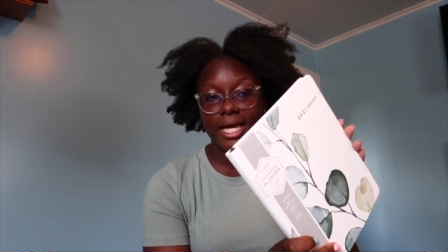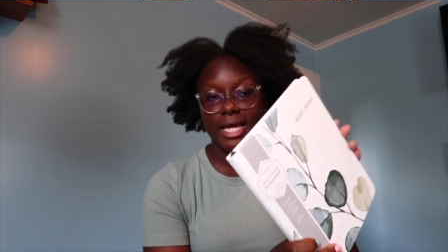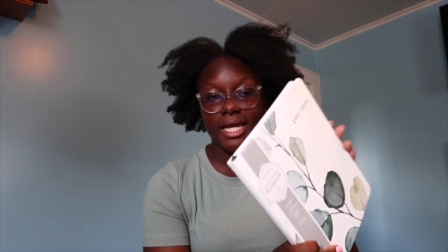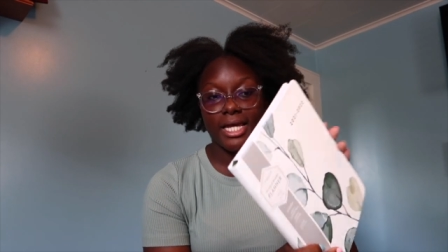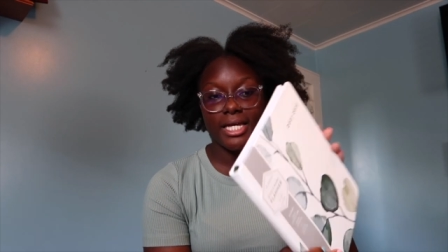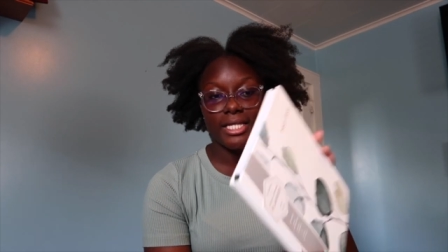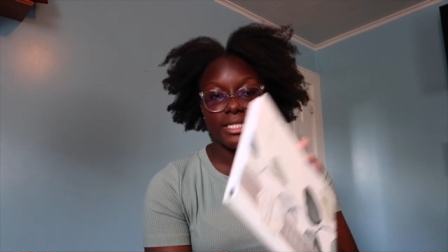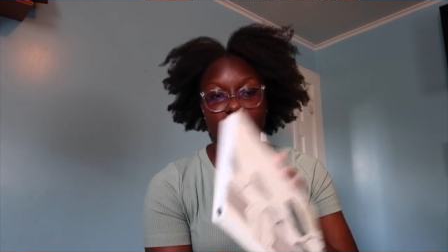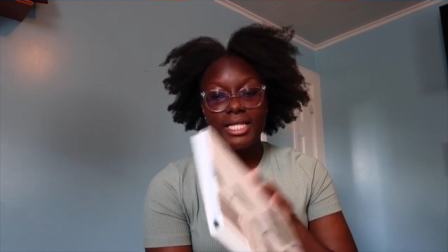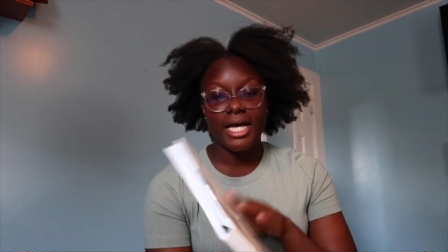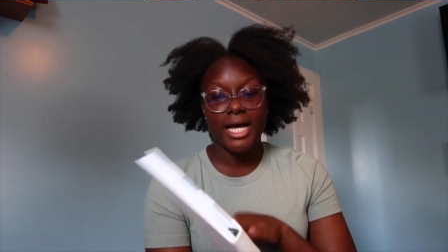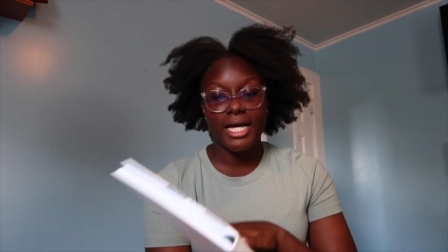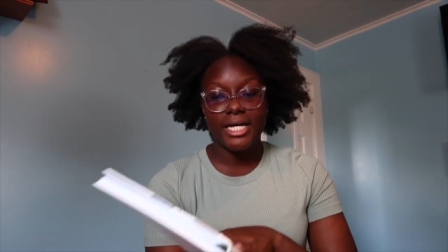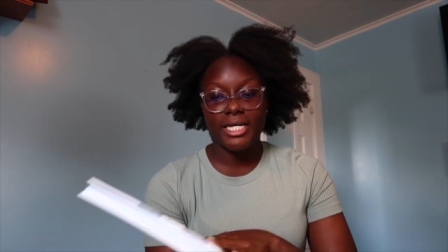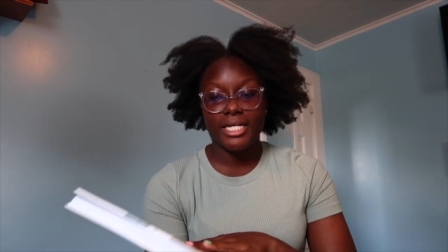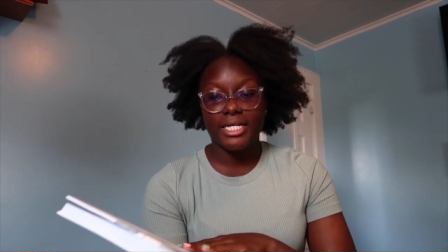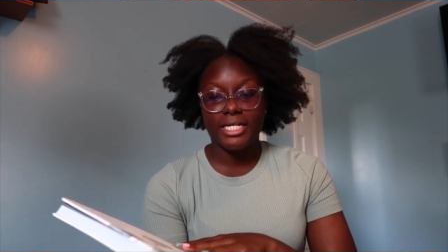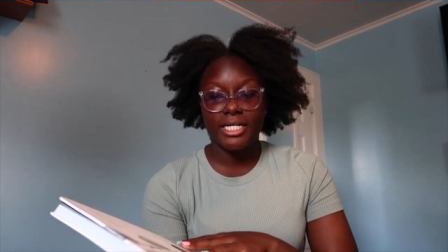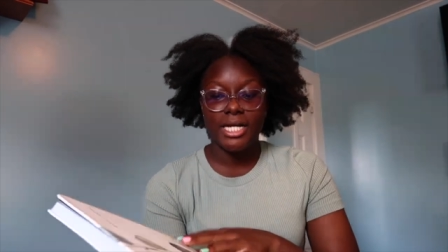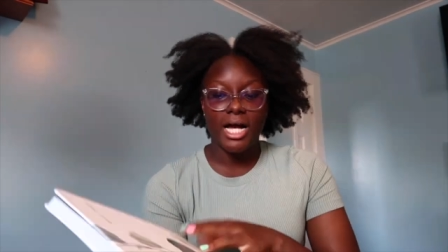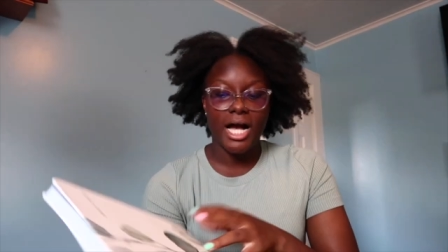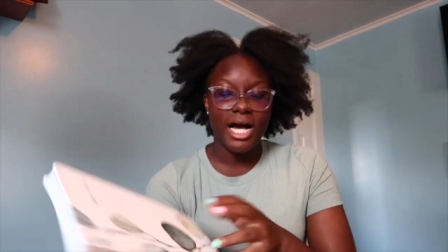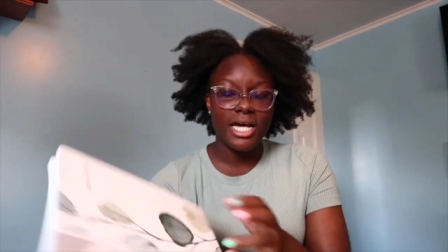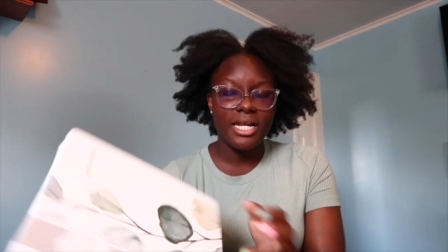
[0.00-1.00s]
and that
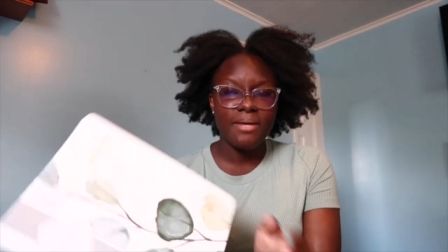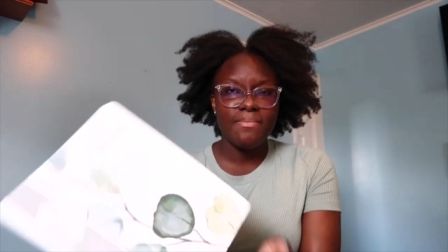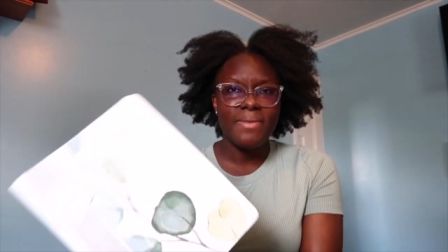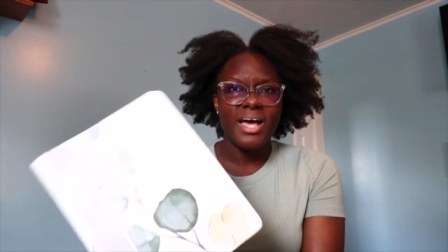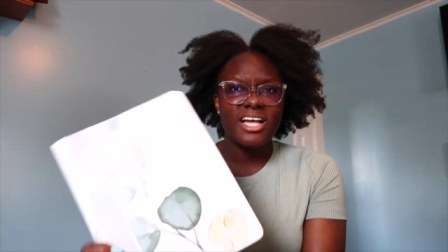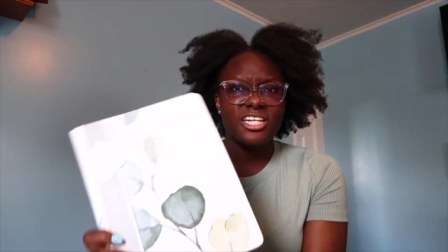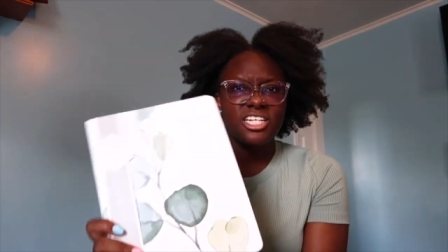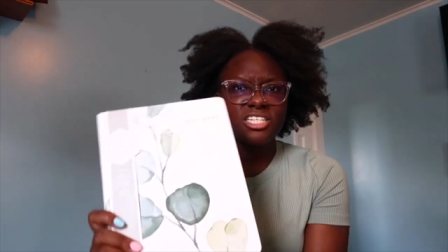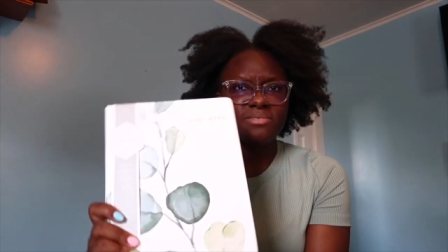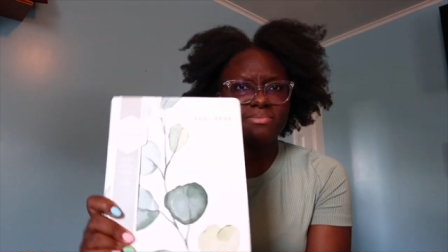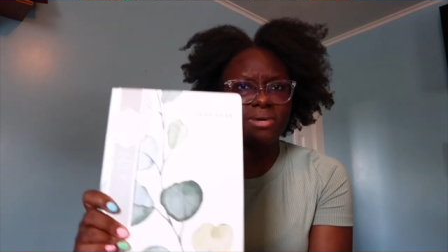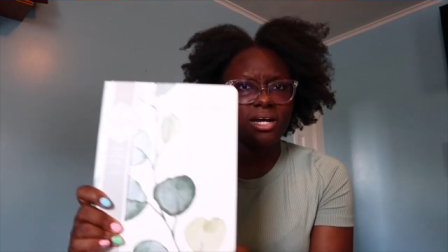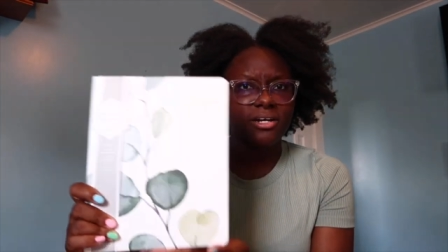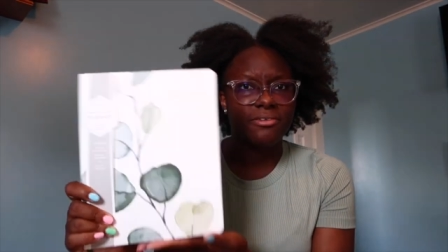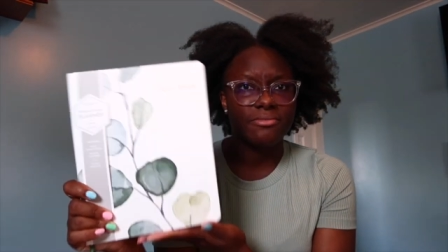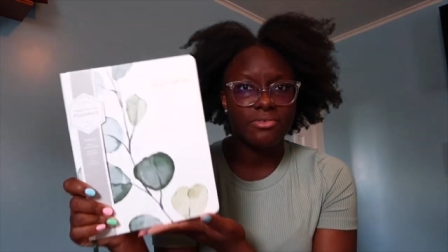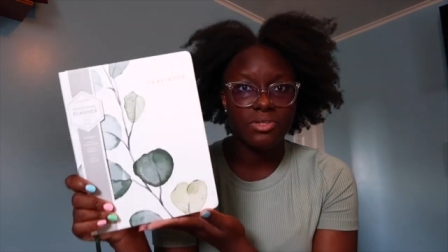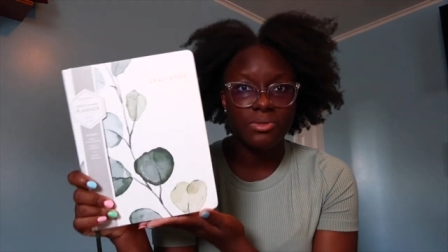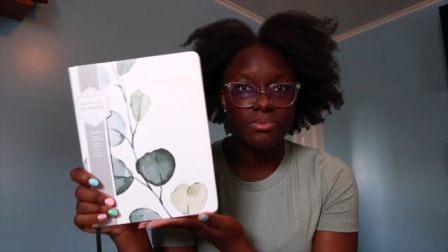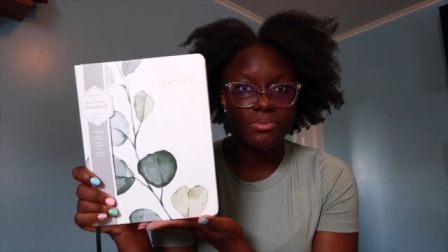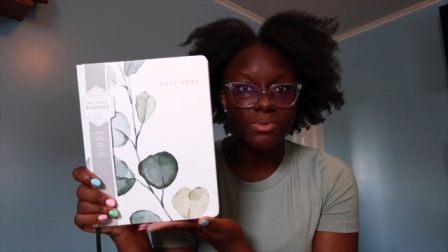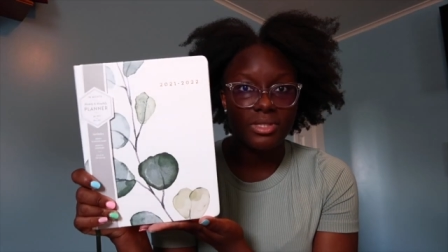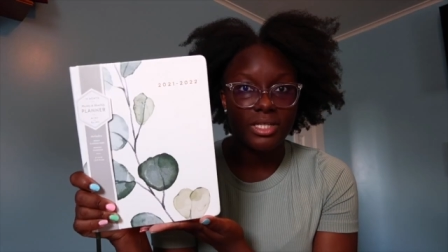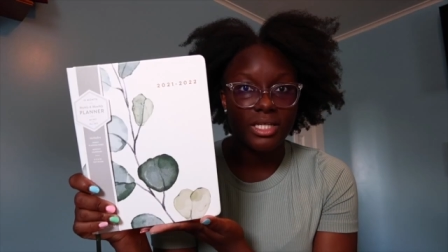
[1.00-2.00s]
it kind of matches my
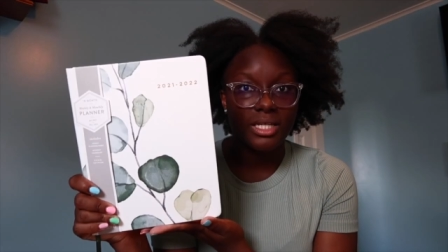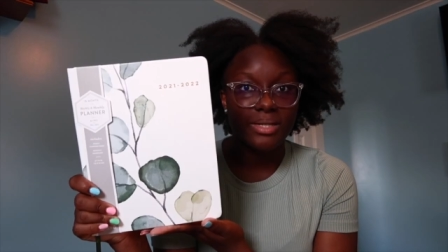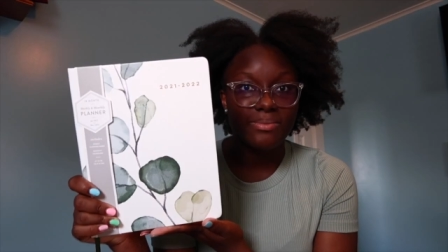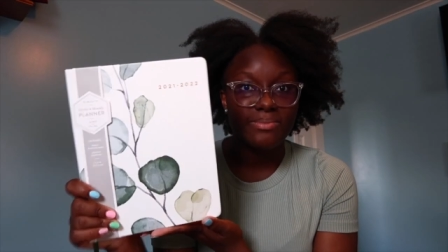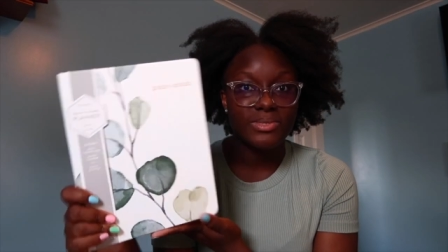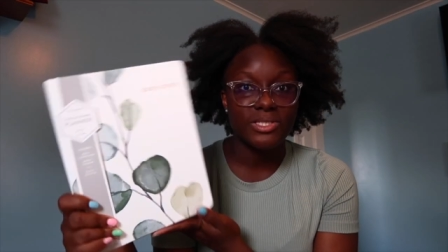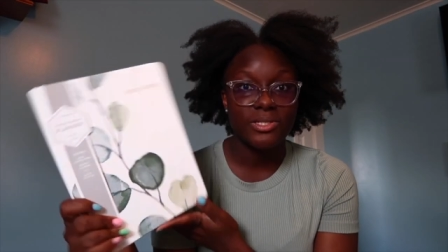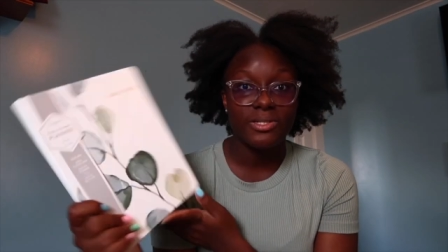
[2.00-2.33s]
room theme.